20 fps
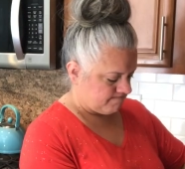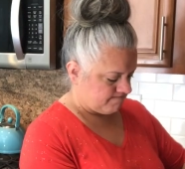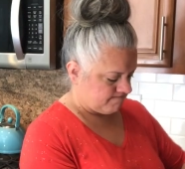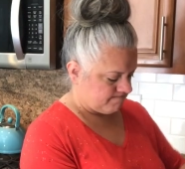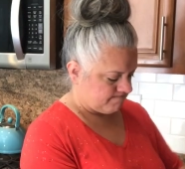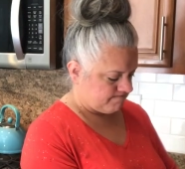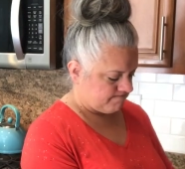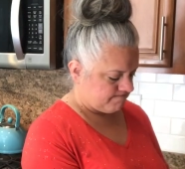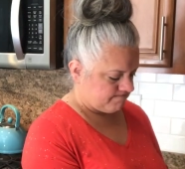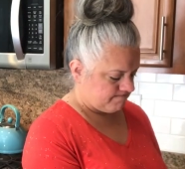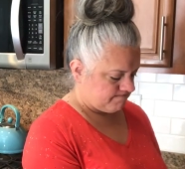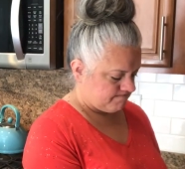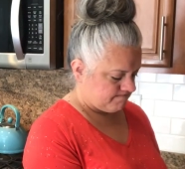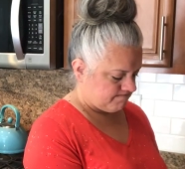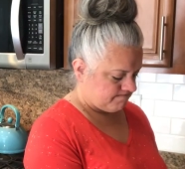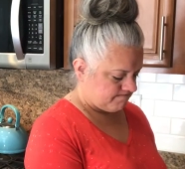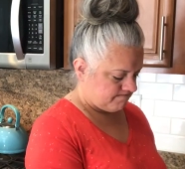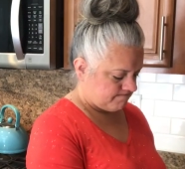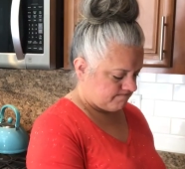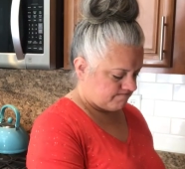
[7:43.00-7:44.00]

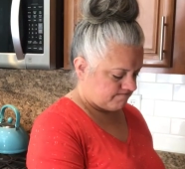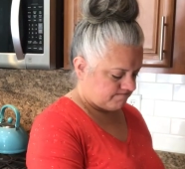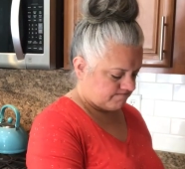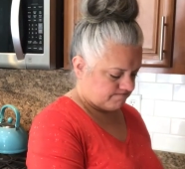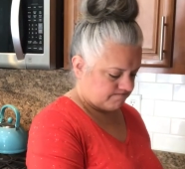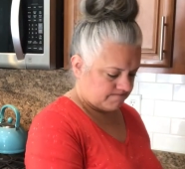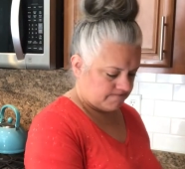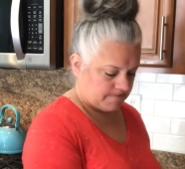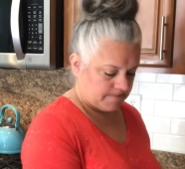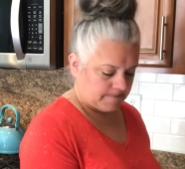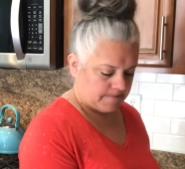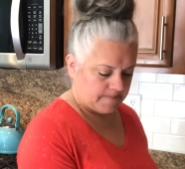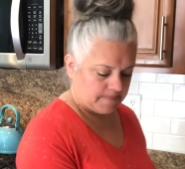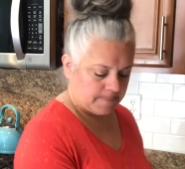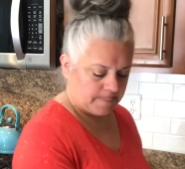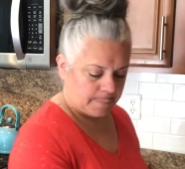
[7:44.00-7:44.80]
(silence)